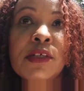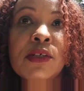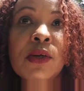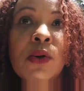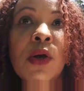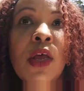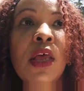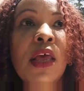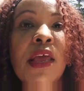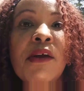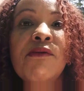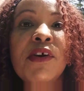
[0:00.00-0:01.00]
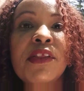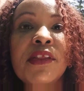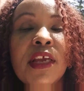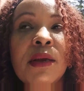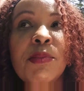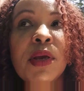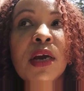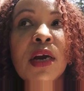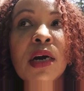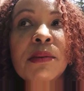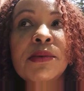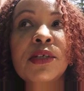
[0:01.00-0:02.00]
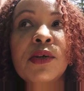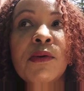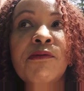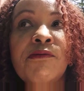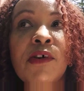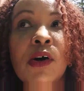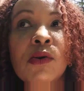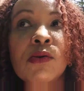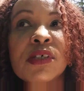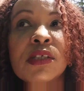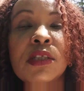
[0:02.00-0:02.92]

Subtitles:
So everything becomes your fault.